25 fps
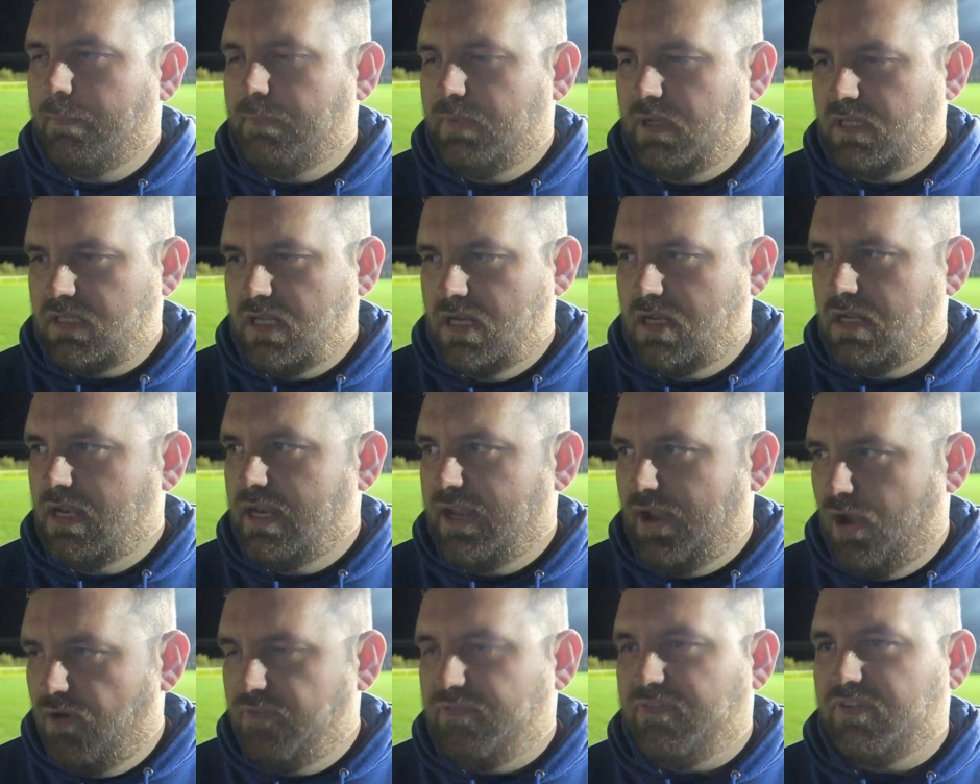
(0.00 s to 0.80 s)
His little
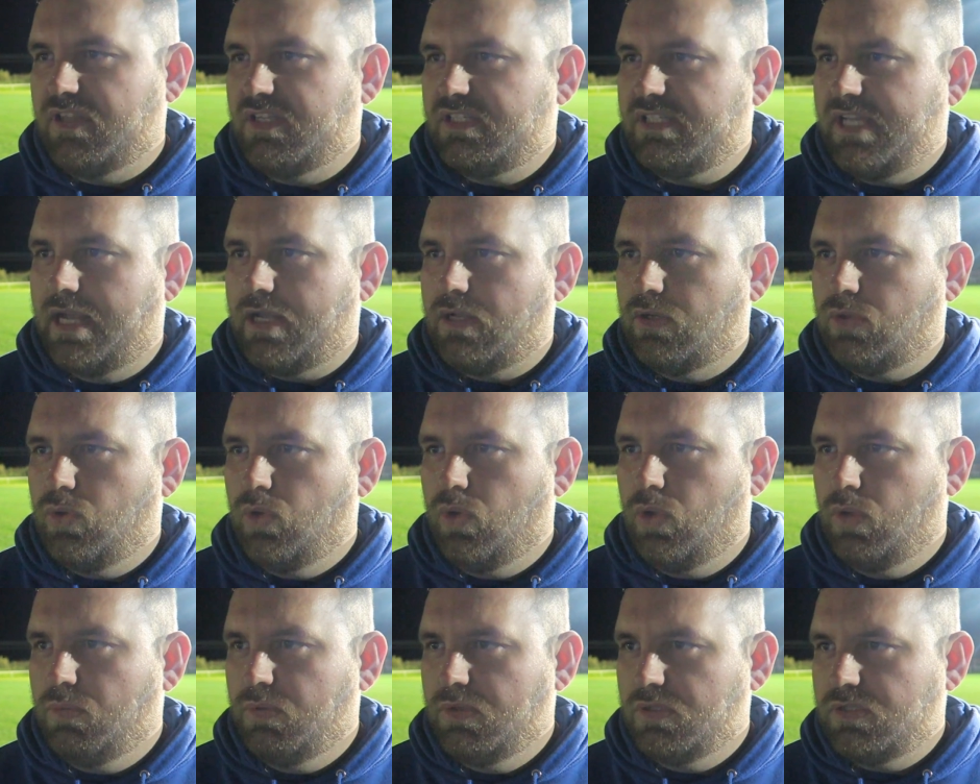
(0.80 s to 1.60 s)
layoff for the second
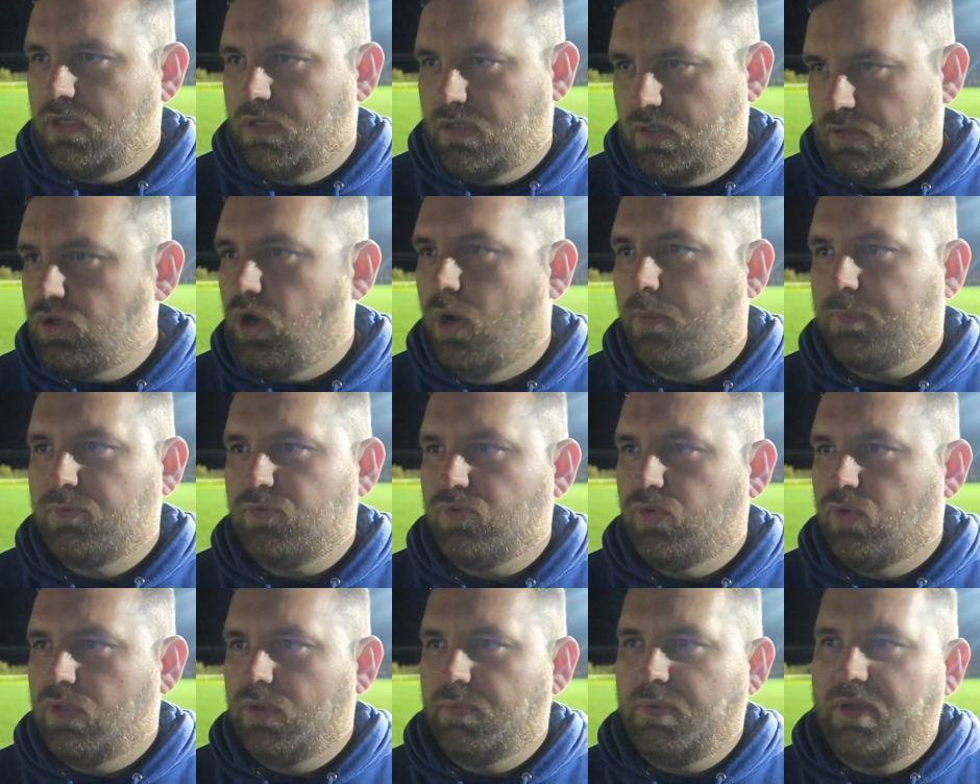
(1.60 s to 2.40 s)
goal was top
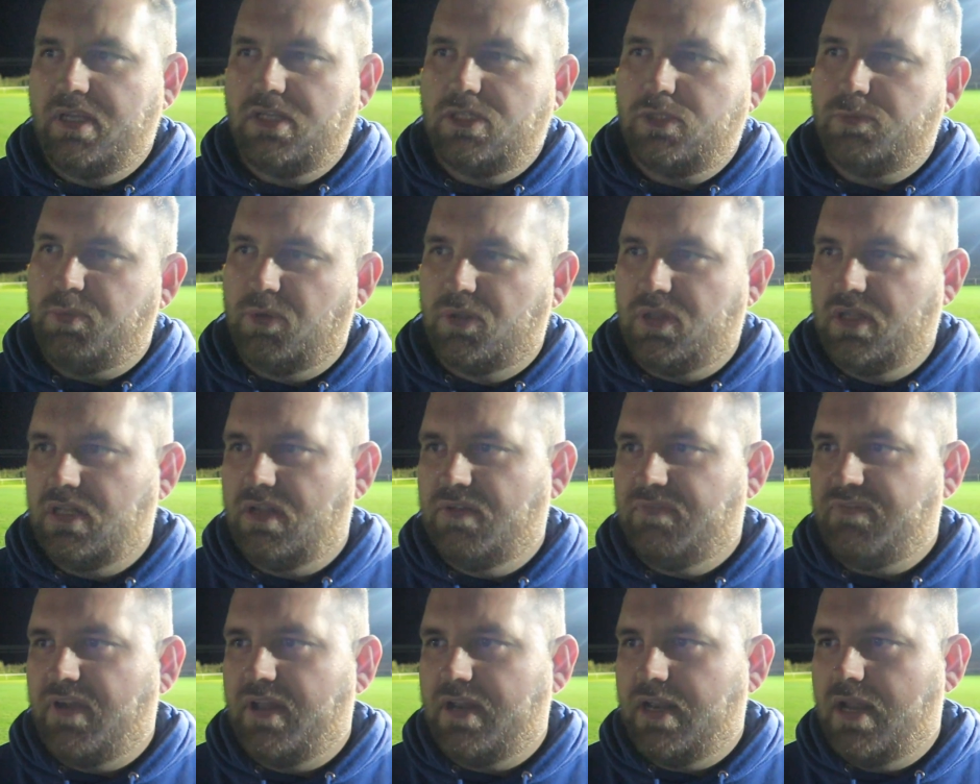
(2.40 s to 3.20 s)
draw the way he spun the
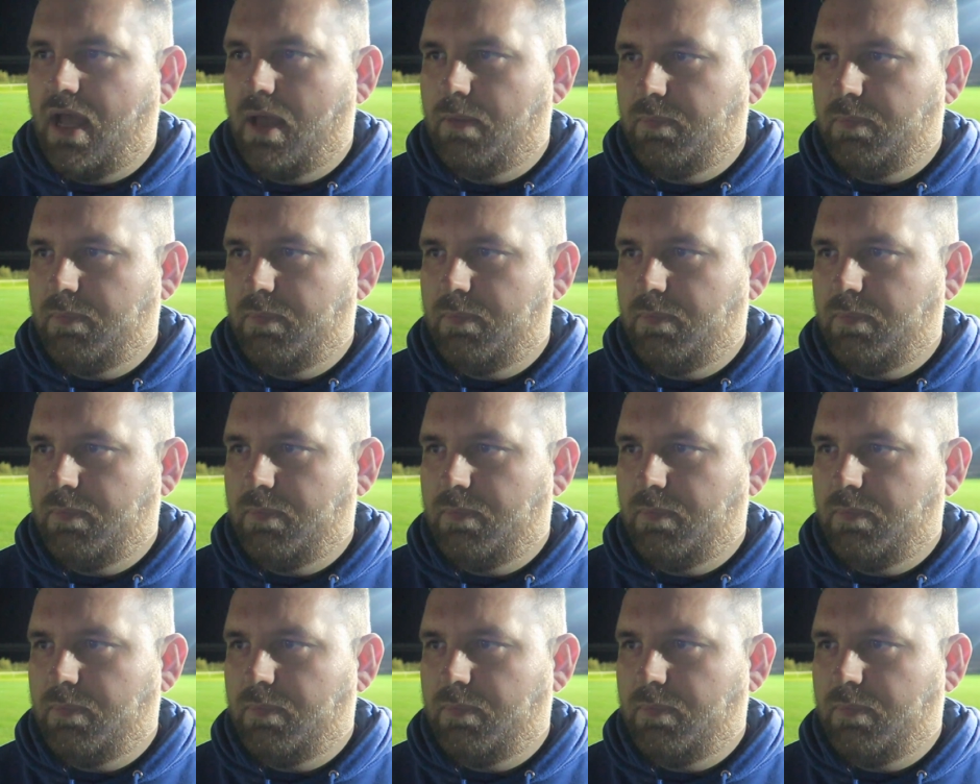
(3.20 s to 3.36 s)
defender.